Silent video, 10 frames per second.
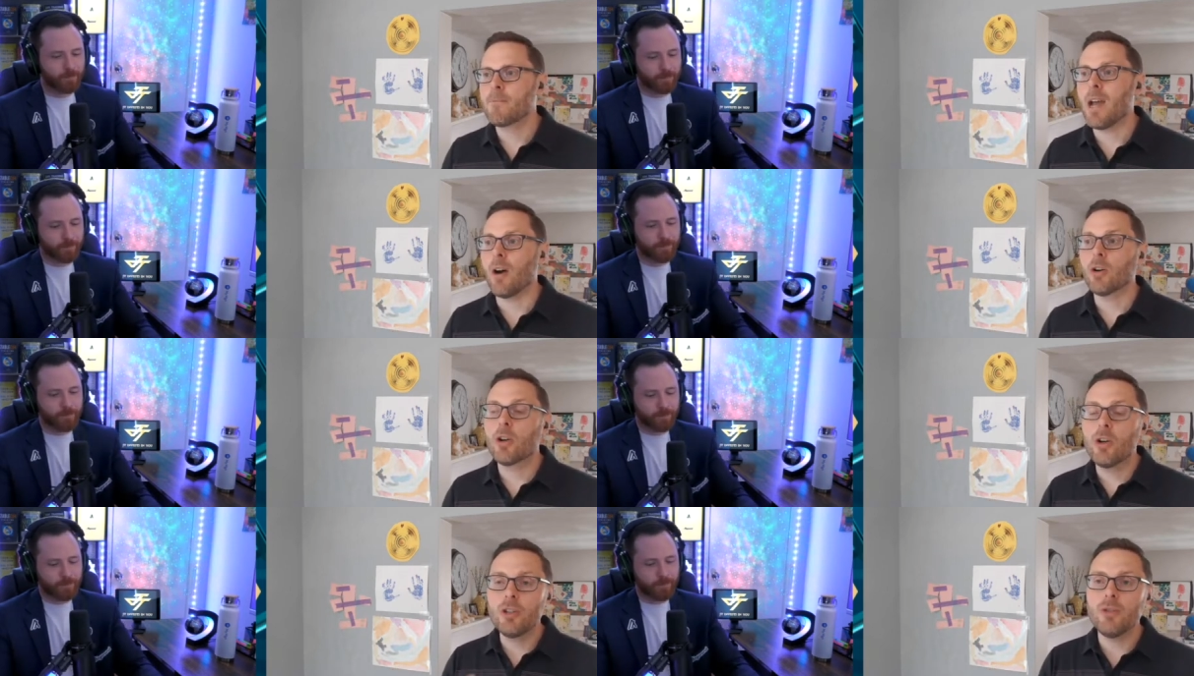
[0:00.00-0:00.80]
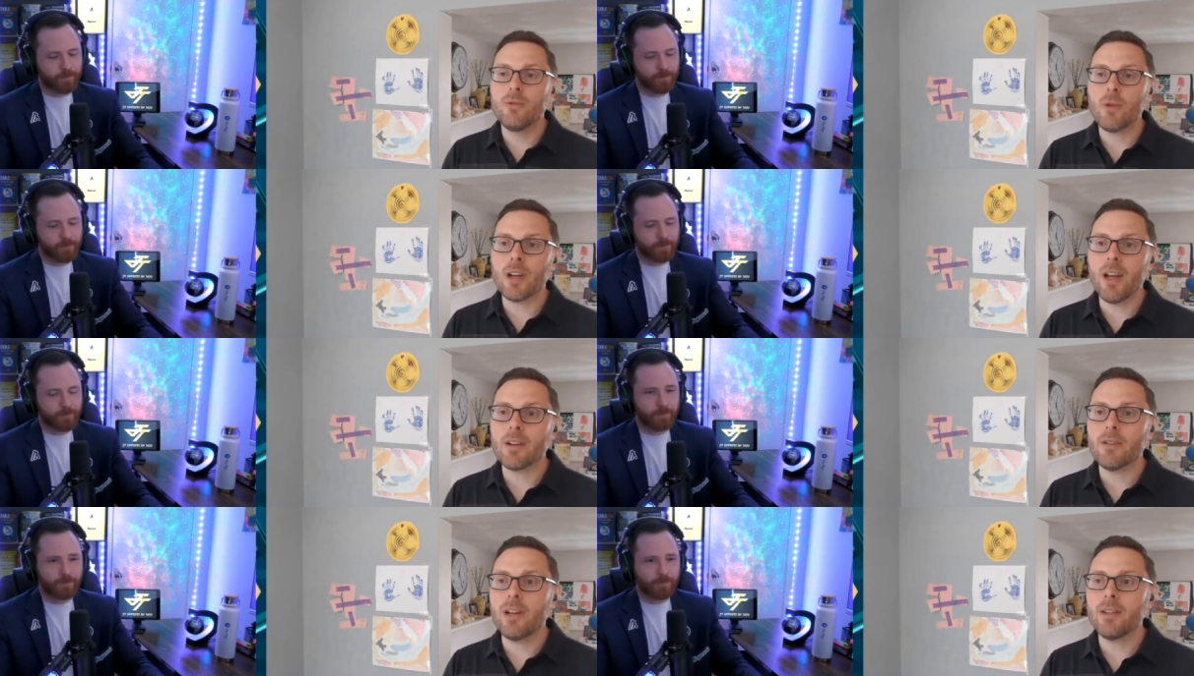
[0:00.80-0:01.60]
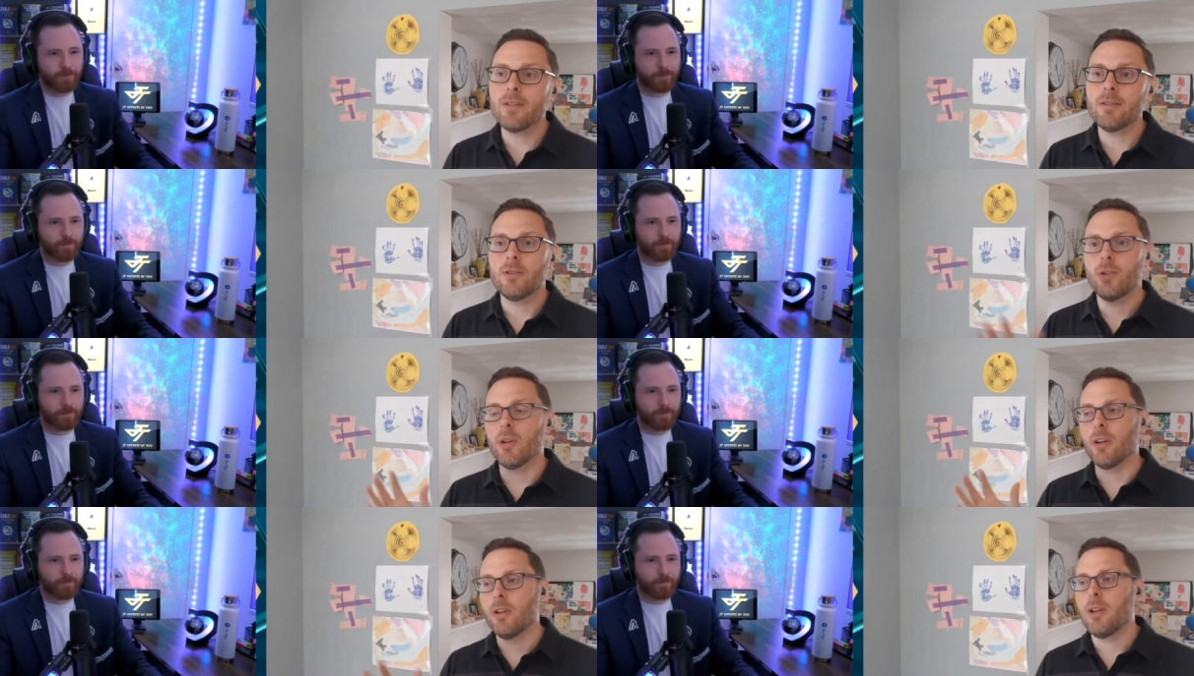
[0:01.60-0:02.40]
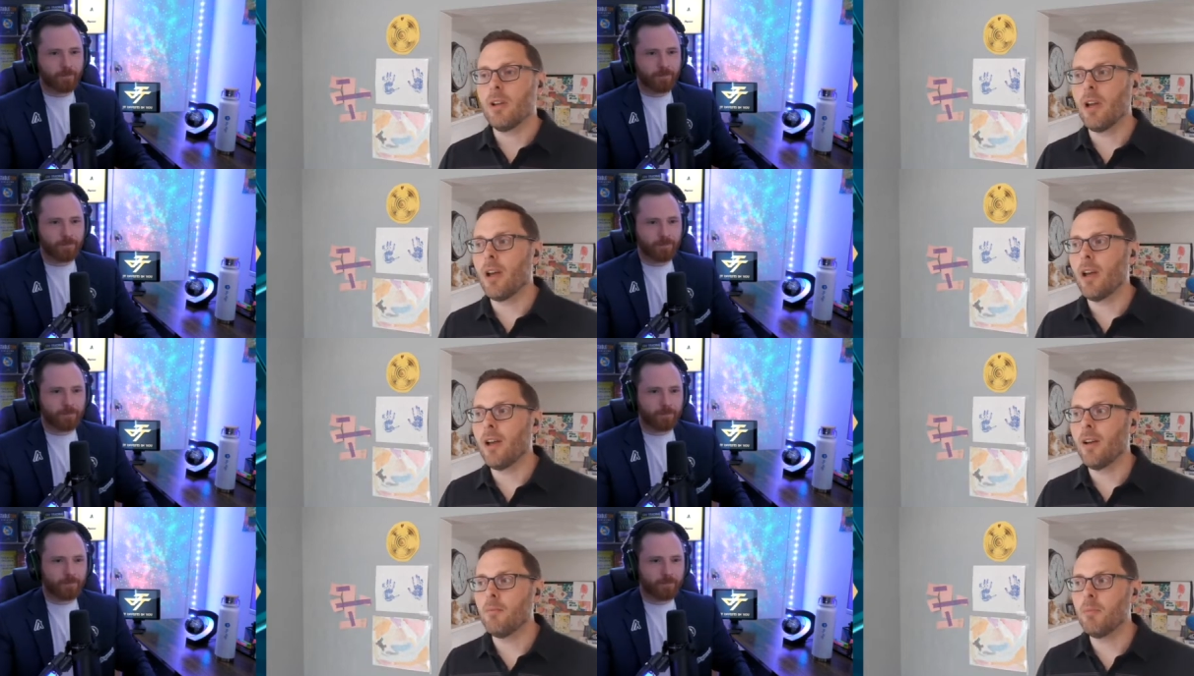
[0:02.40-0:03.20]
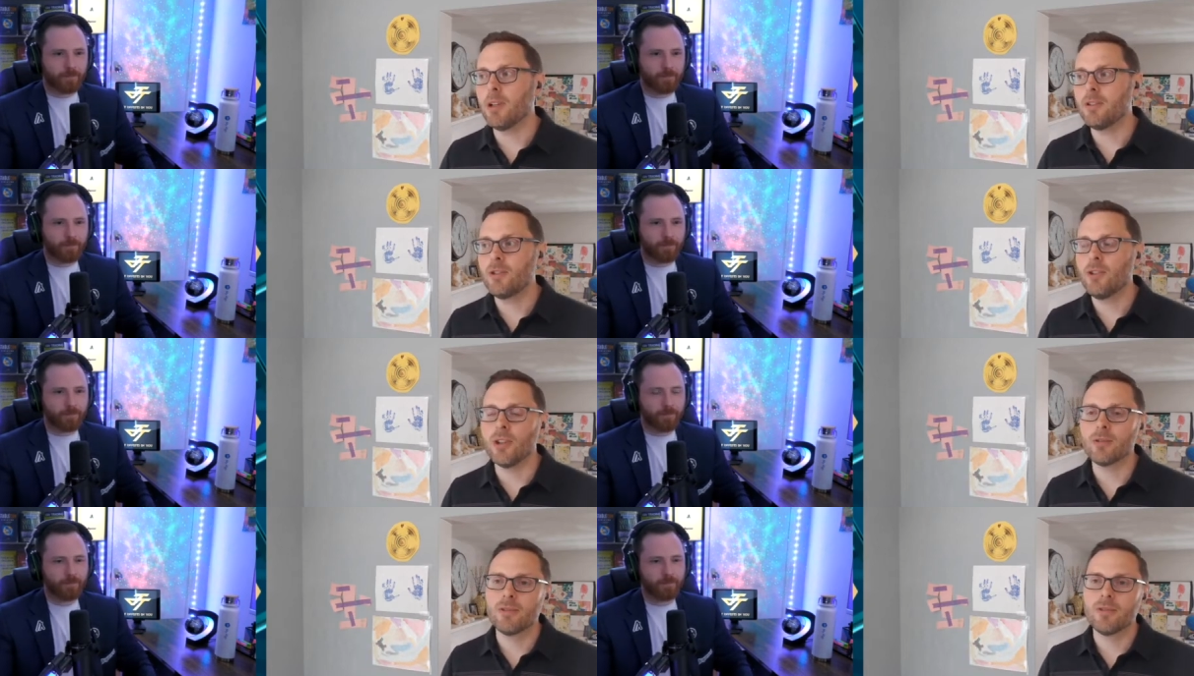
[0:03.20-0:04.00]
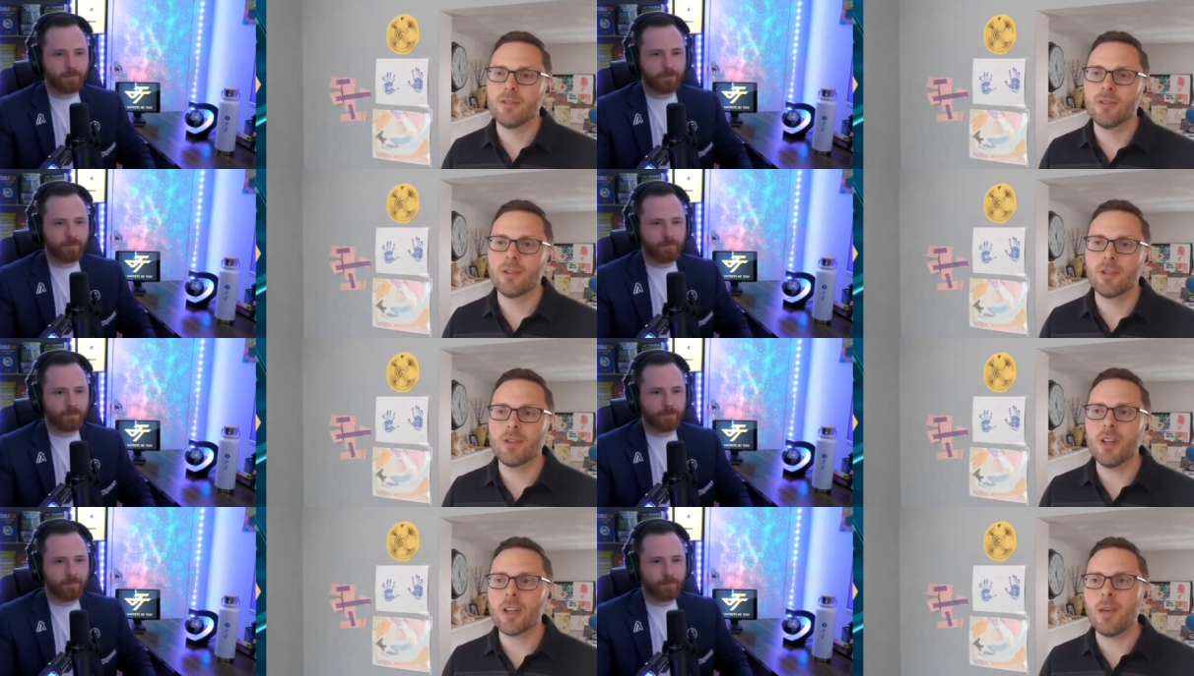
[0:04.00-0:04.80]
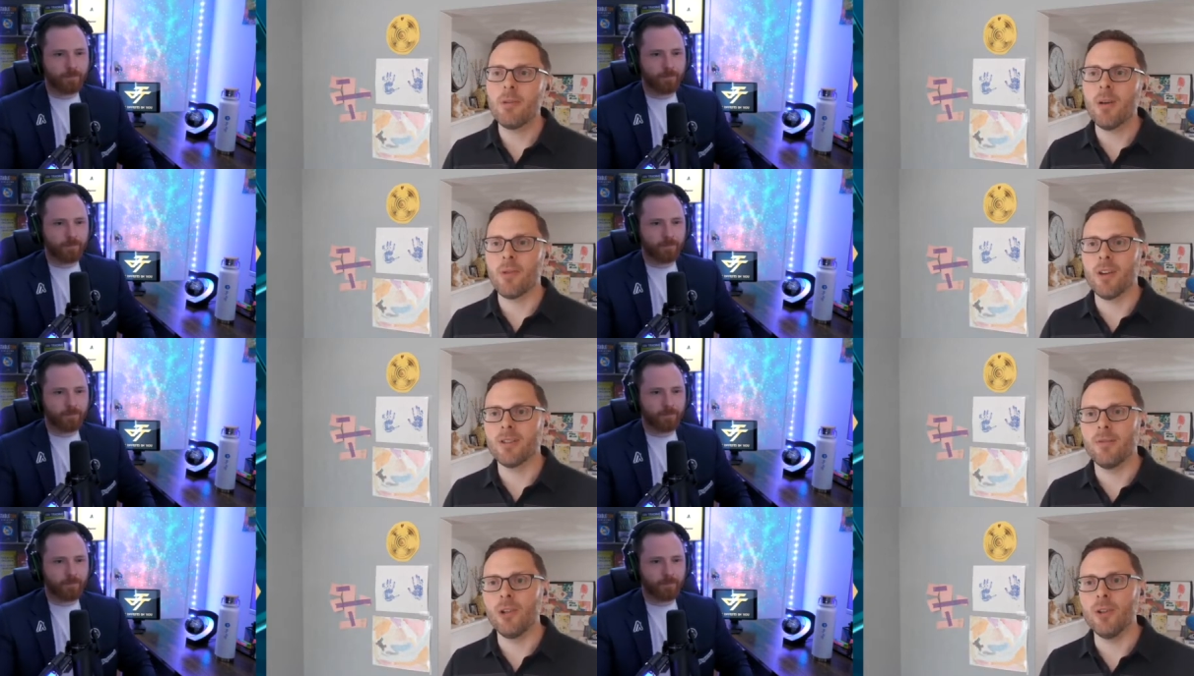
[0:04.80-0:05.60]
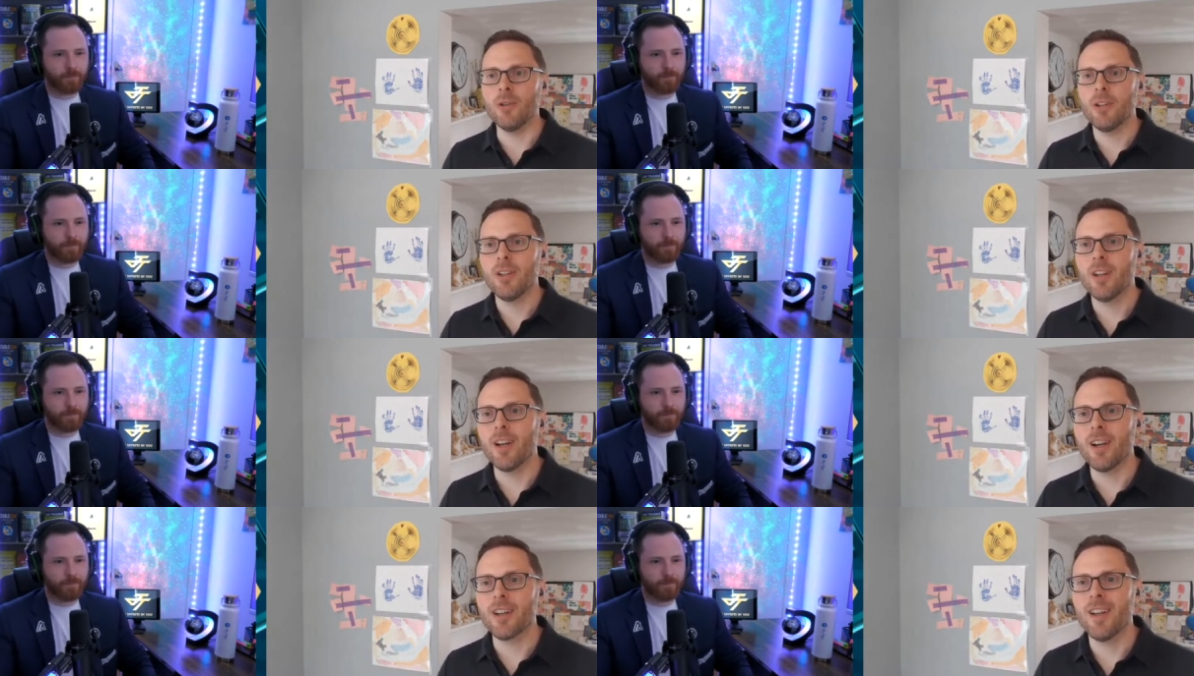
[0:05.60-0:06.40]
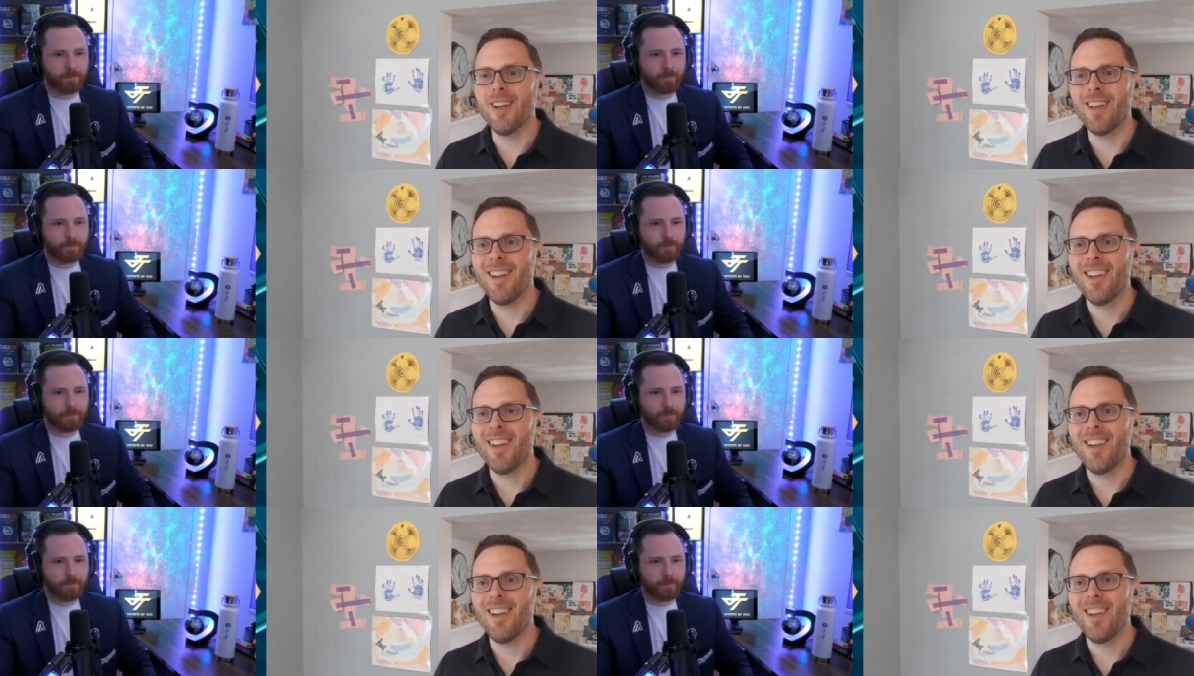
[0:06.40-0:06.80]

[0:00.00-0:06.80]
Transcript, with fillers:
Speaker 1: Now, could you fork Algorand? Sure, but you know, good luck keeping up with us if you do.